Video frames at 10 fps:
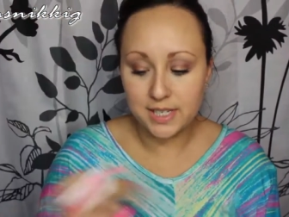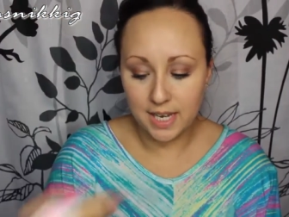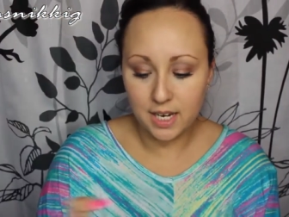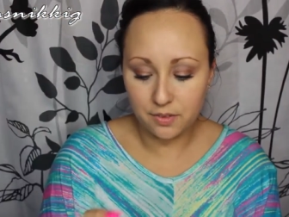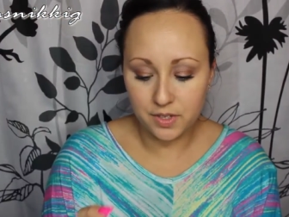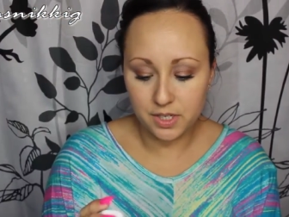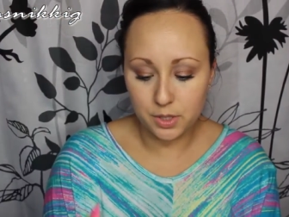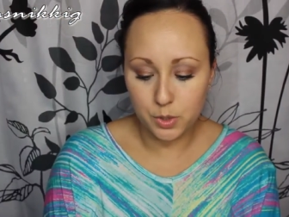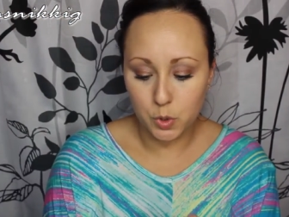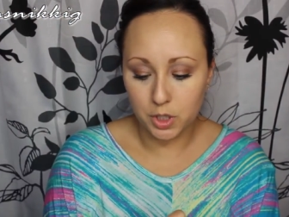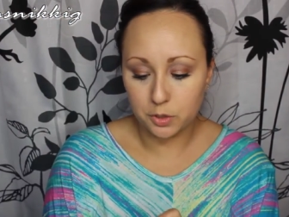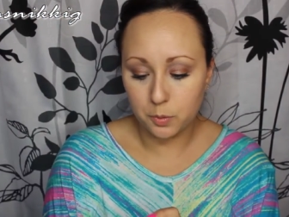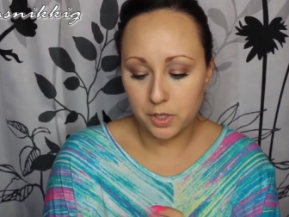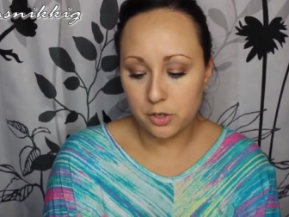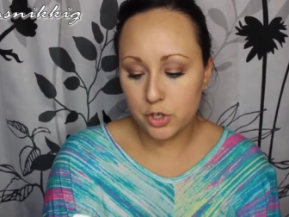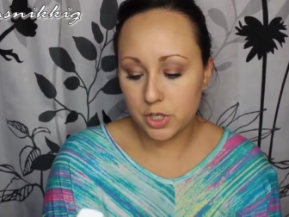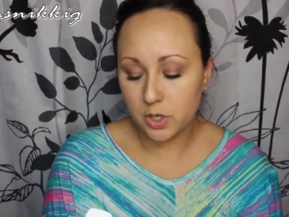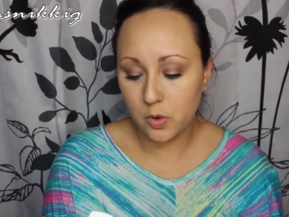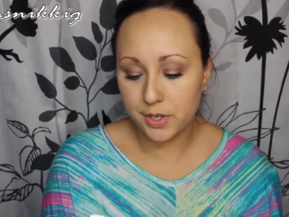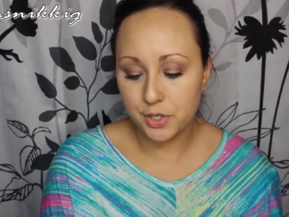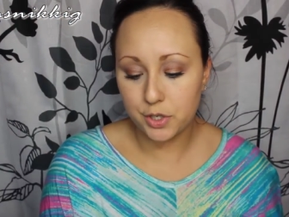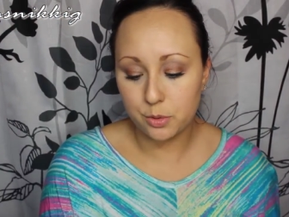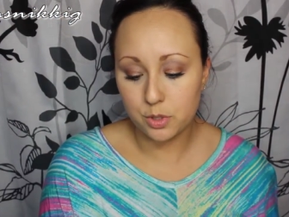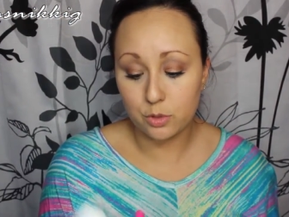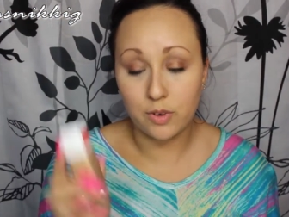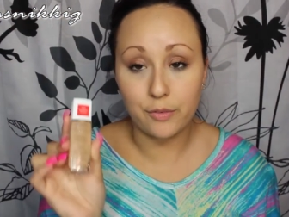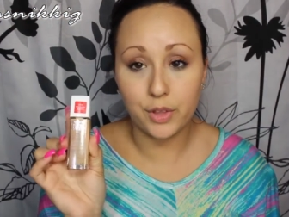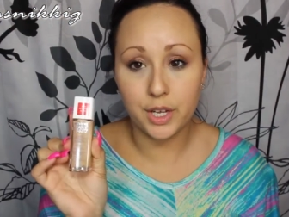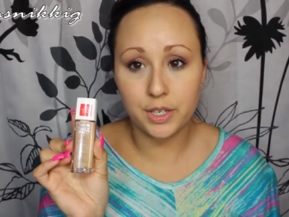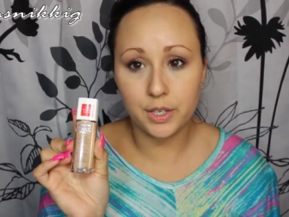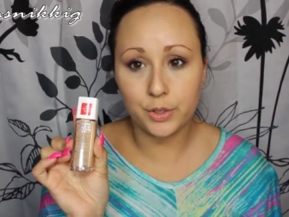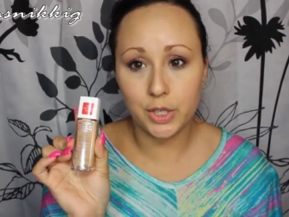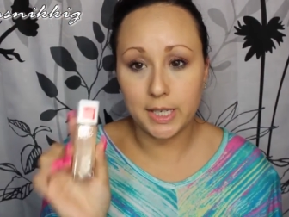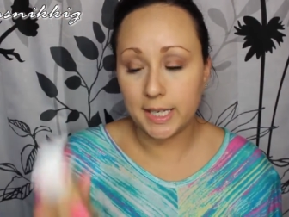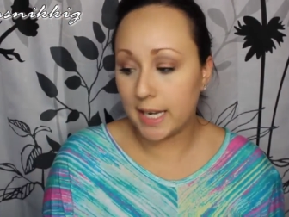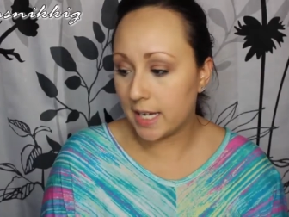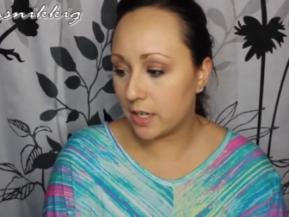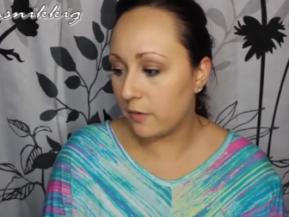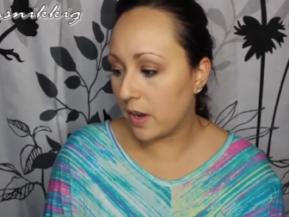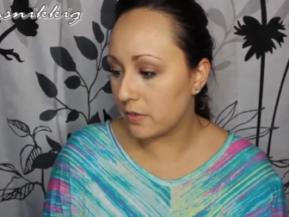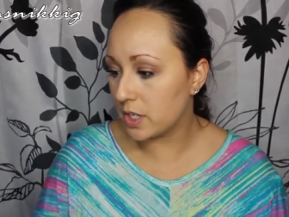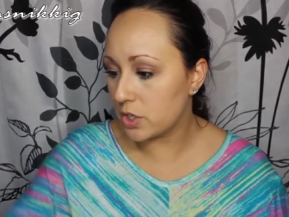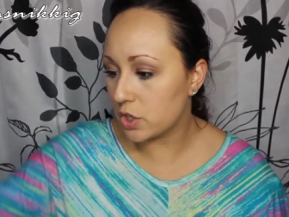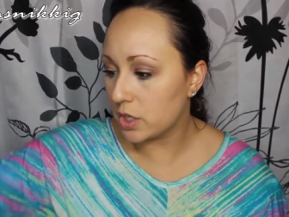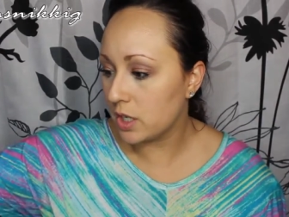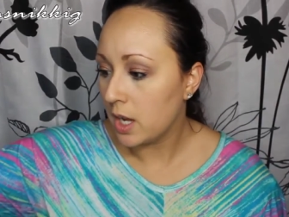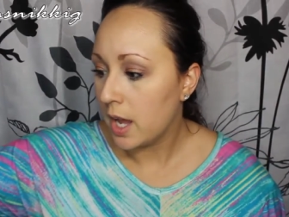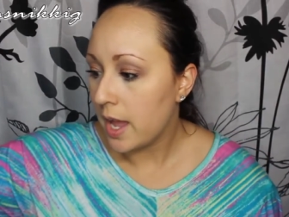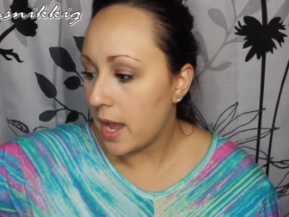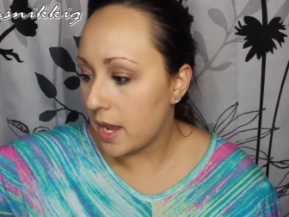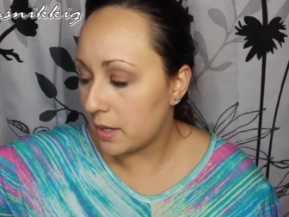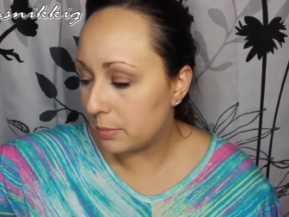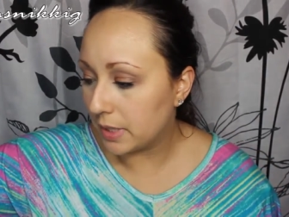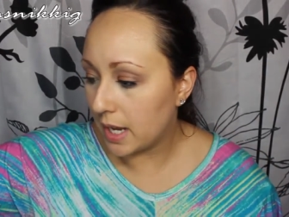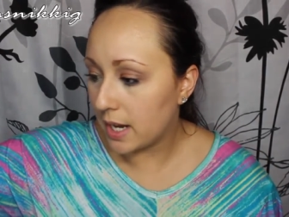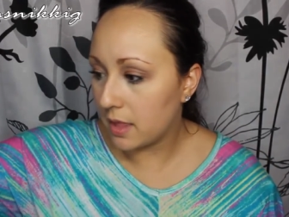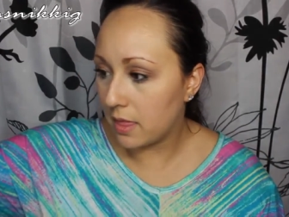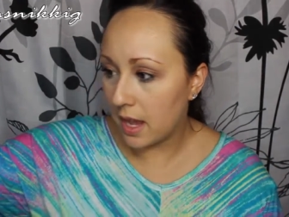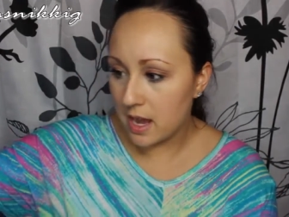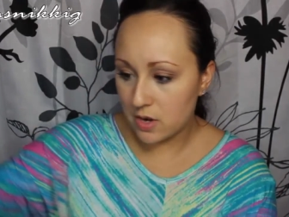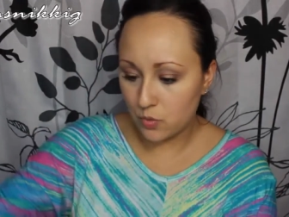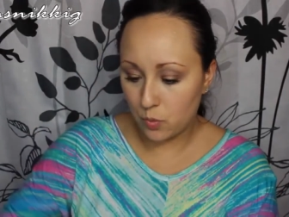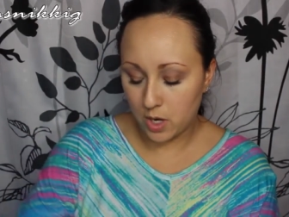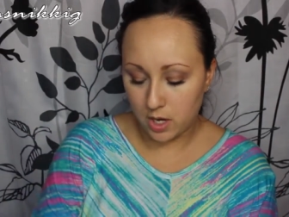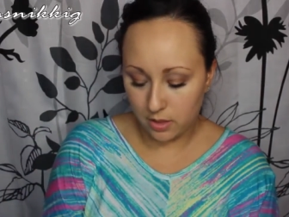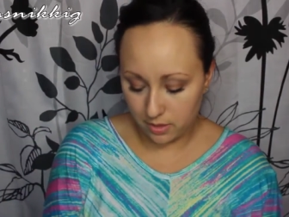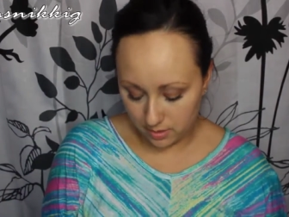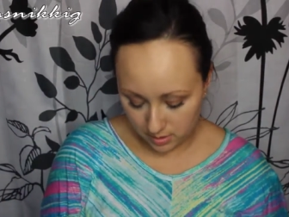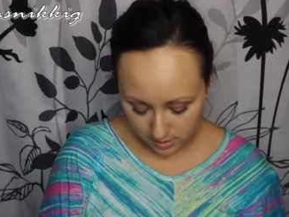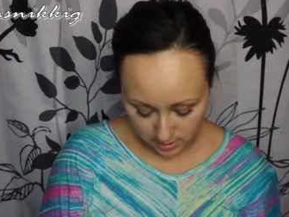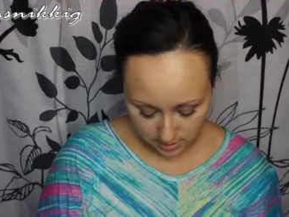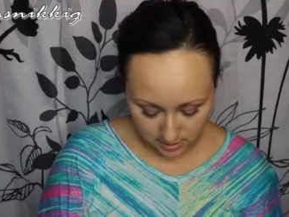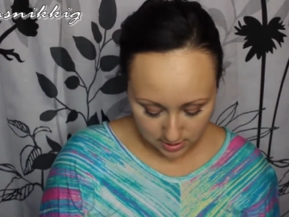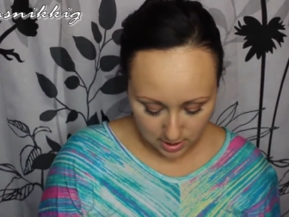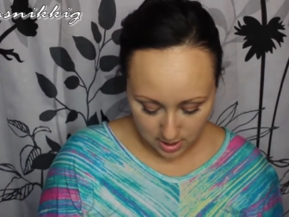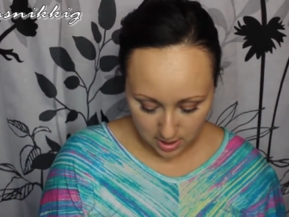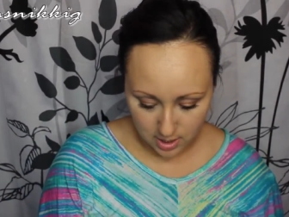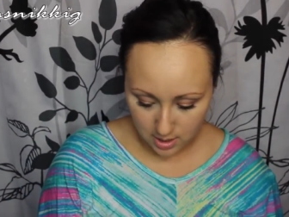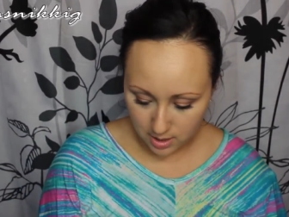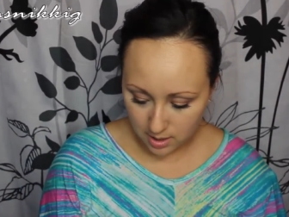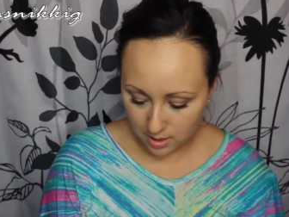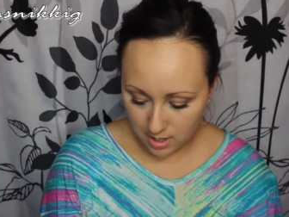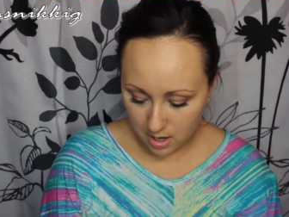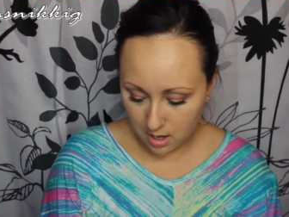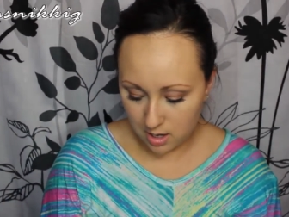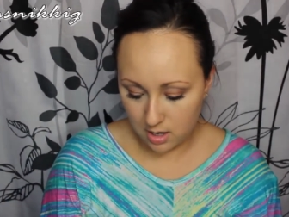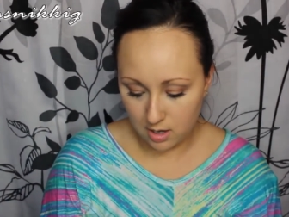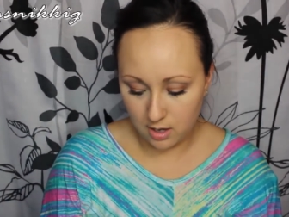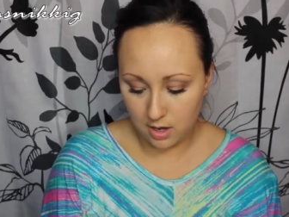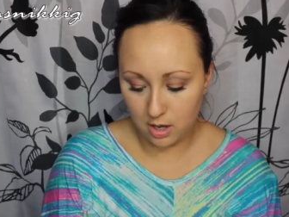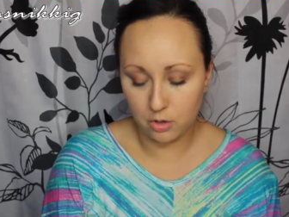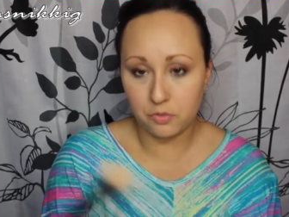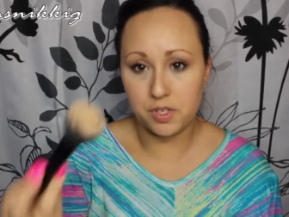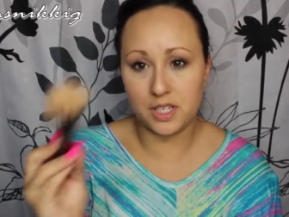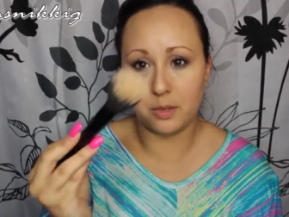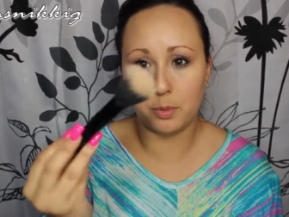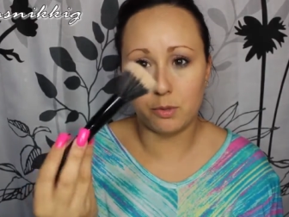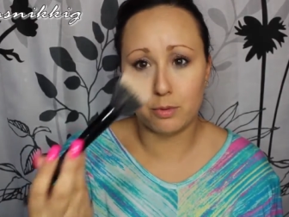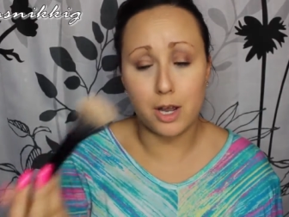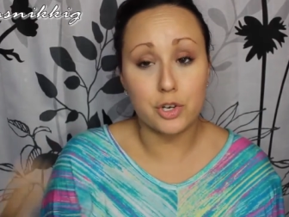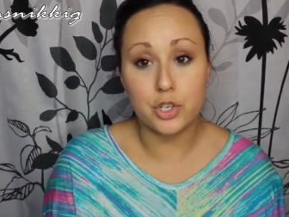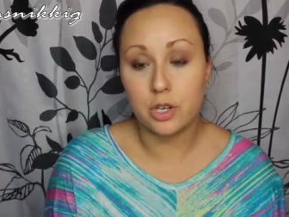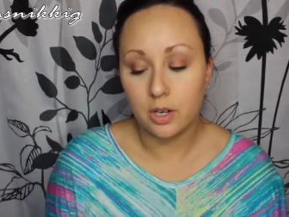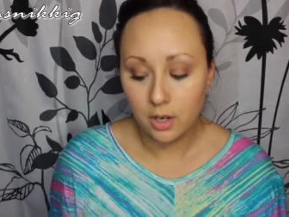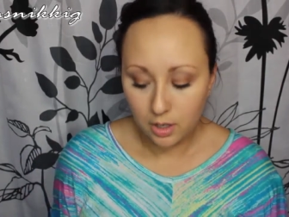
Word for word: sake of this tutorial, we are just going to use the Revlon Nearly Naked foundation and apply that with, this is a Elf stipple brush,